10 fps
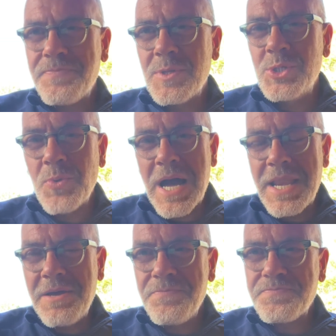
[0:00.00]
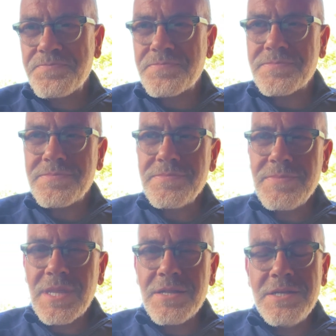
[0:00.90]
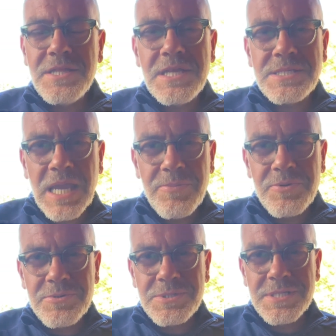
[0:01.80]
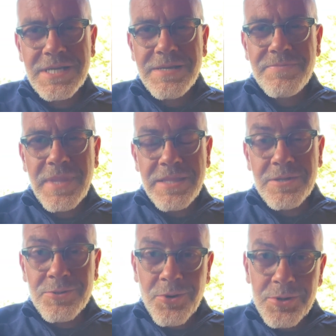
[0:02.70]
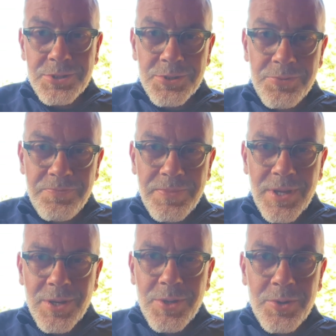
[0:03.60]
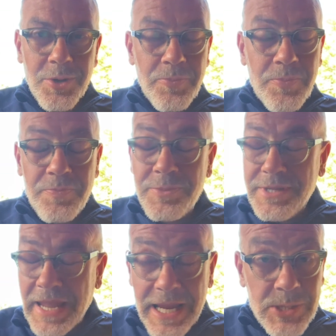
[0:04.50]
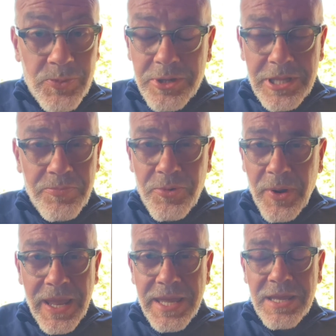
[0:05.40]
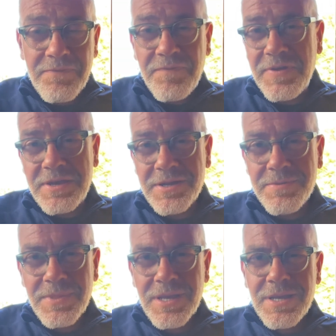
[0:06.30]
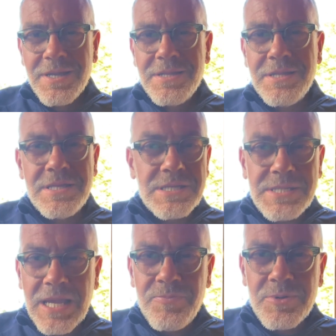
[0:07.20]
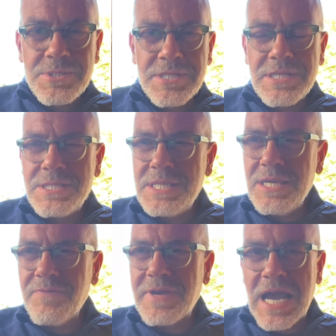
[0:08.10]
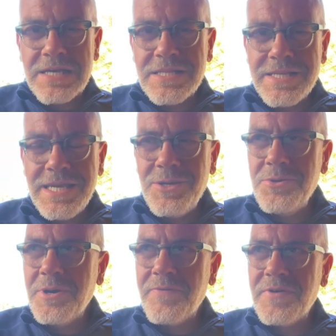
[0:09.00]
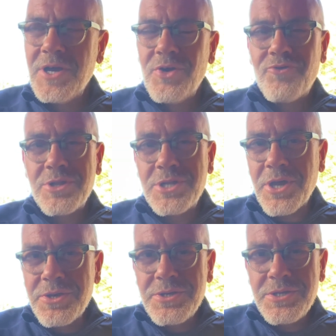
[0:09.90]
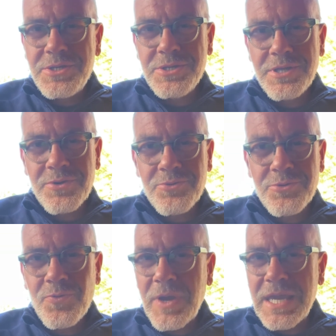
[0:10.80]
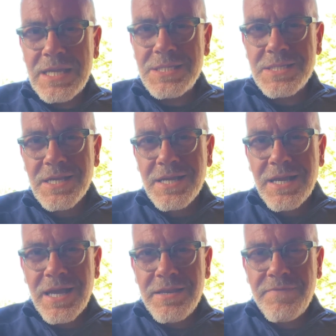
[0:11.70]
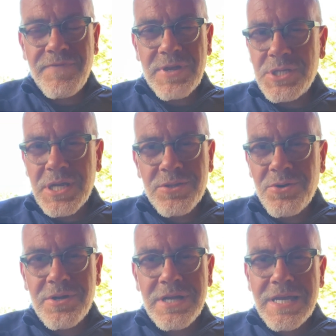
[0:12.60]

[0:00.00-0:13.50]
and Joanna, to the disciples in the locked room who are desperately praying in fear to the disciples at the Sea of Galilee who have returned to their old ways and fishing, not